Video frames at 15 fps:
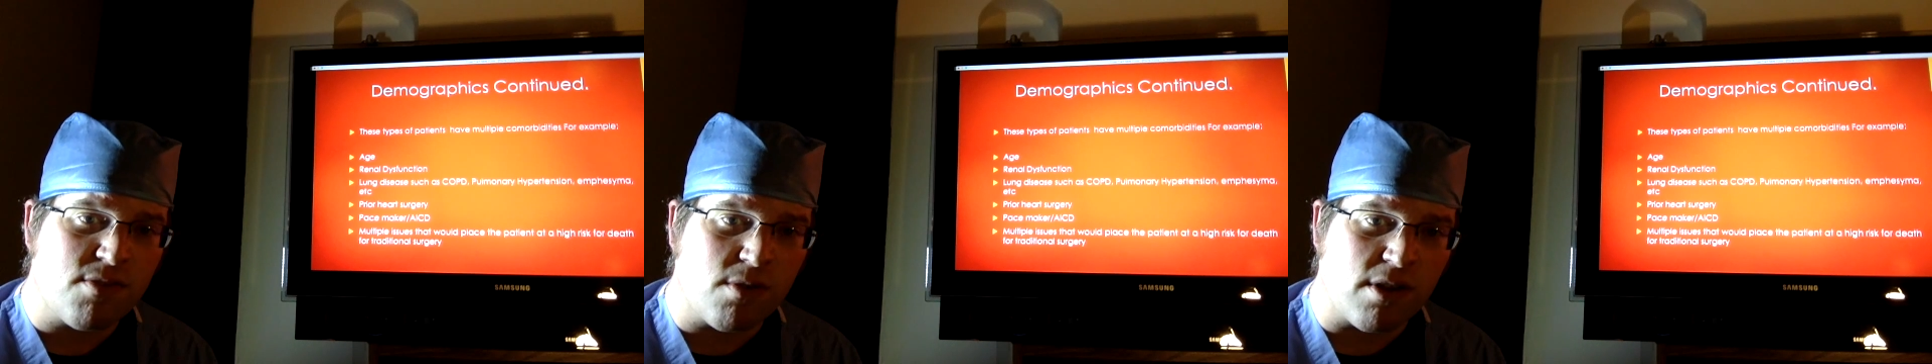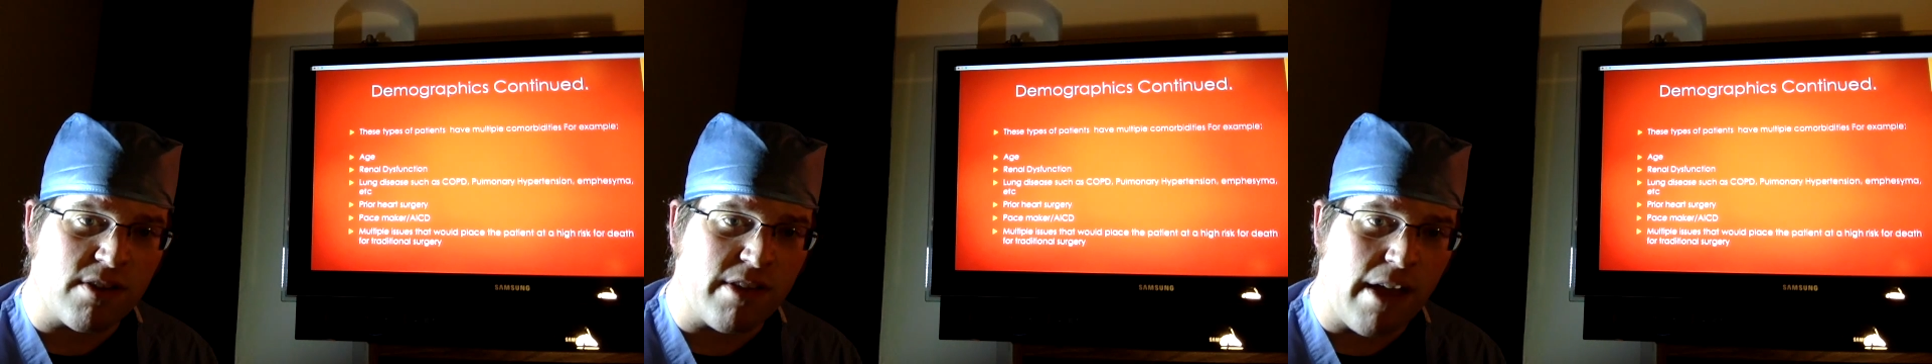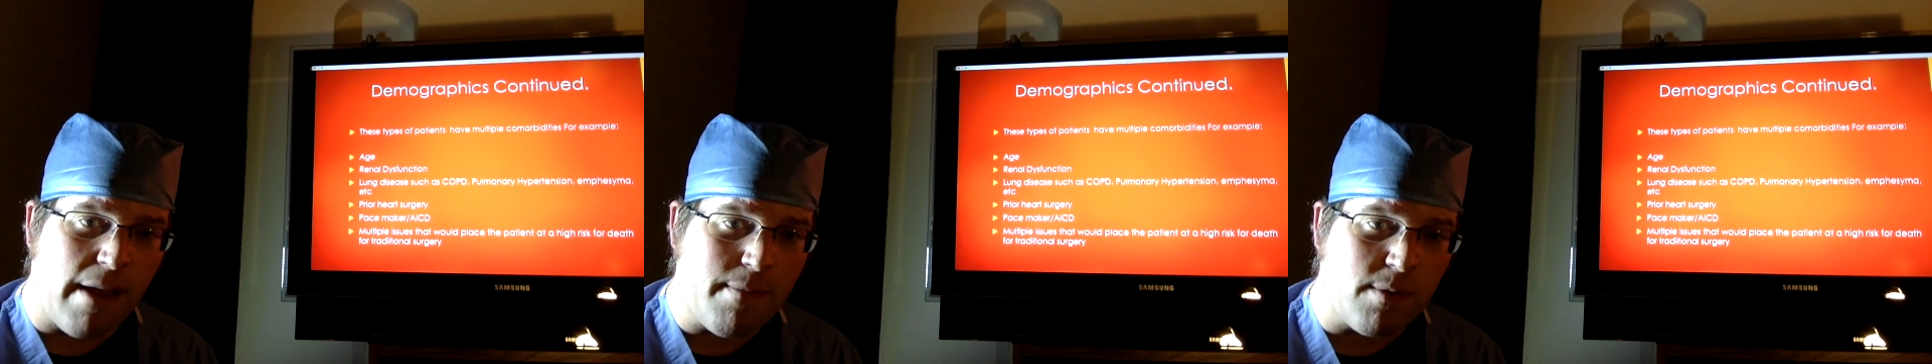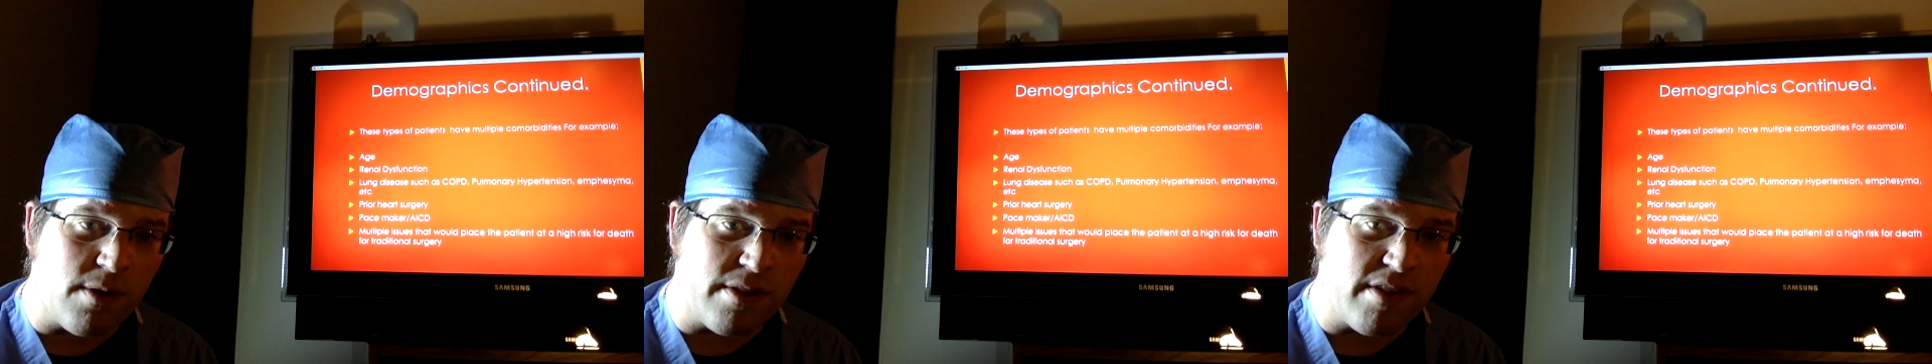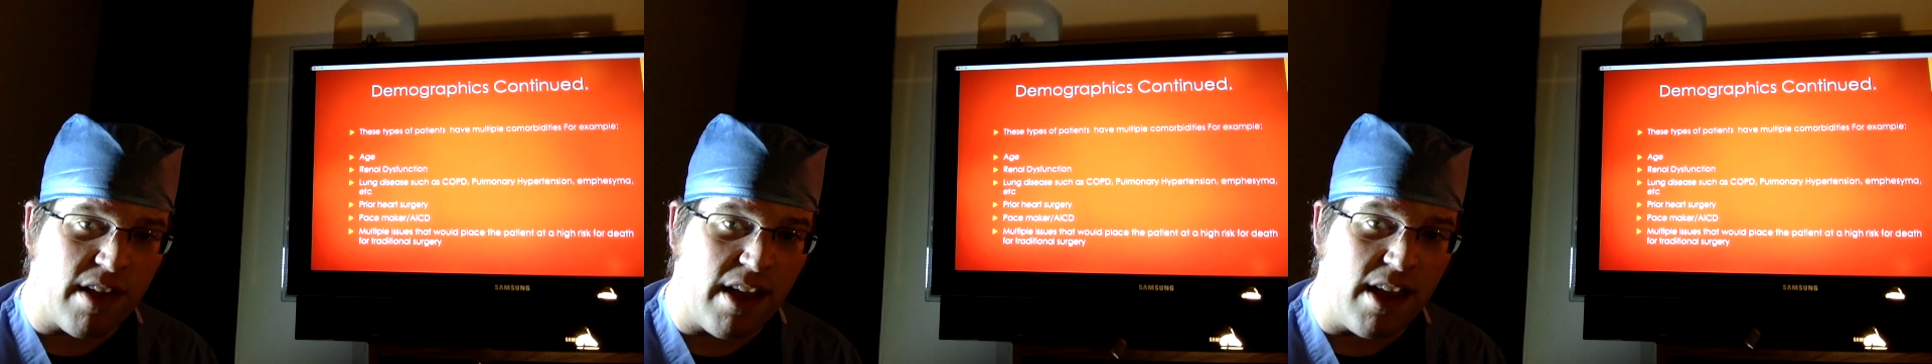for
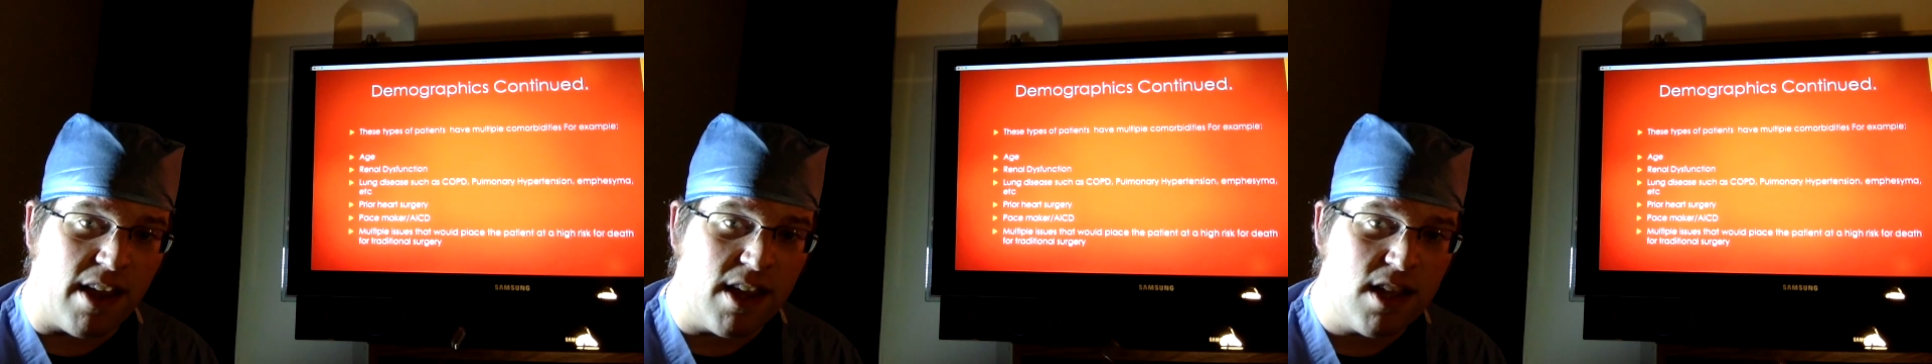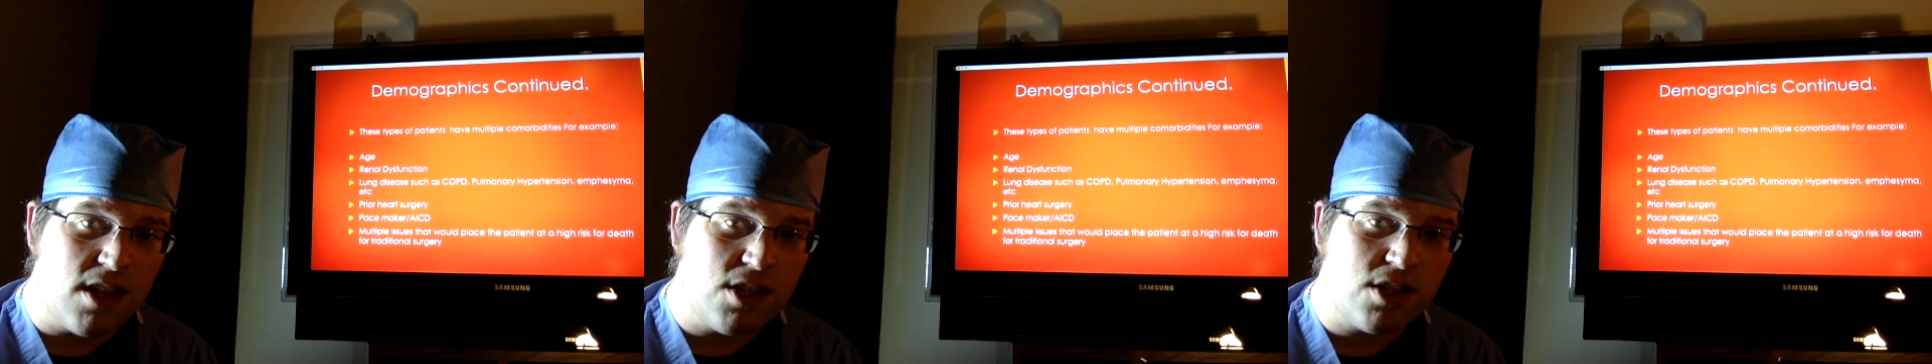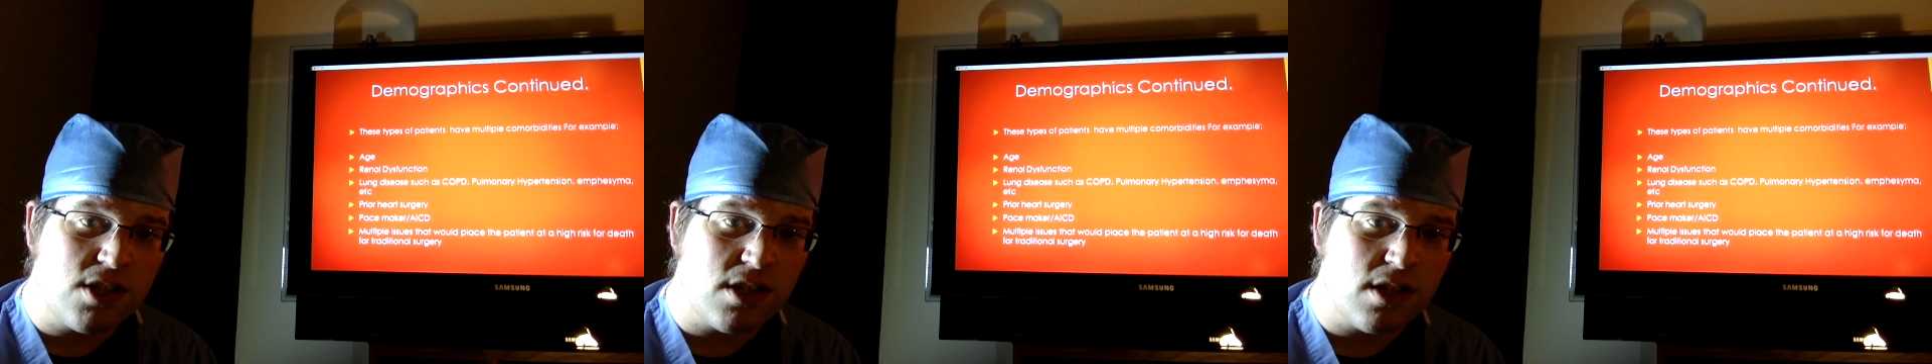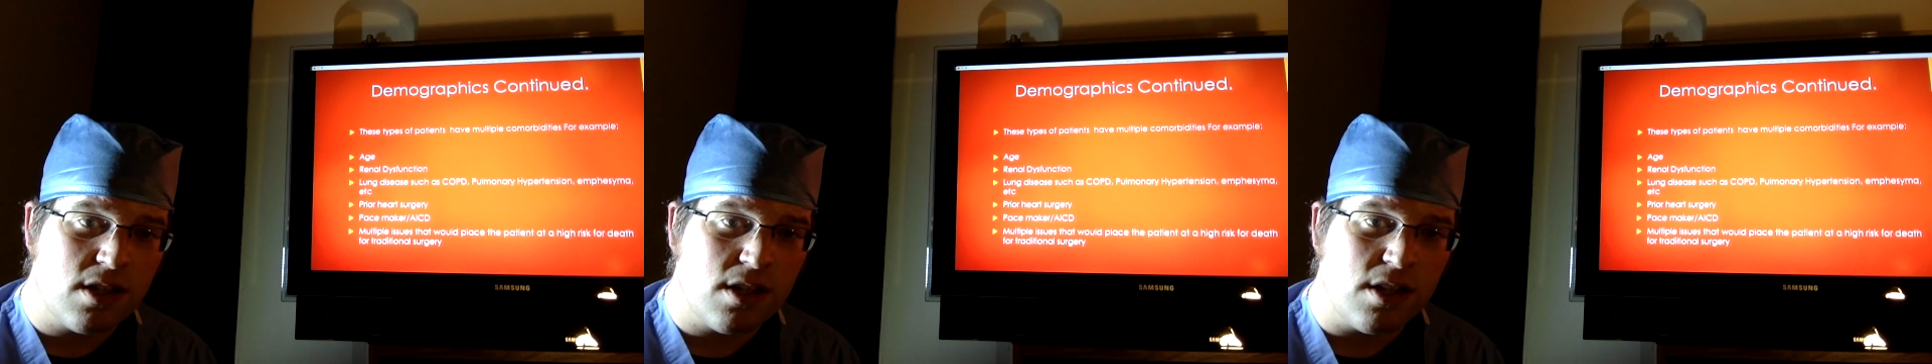example, is age,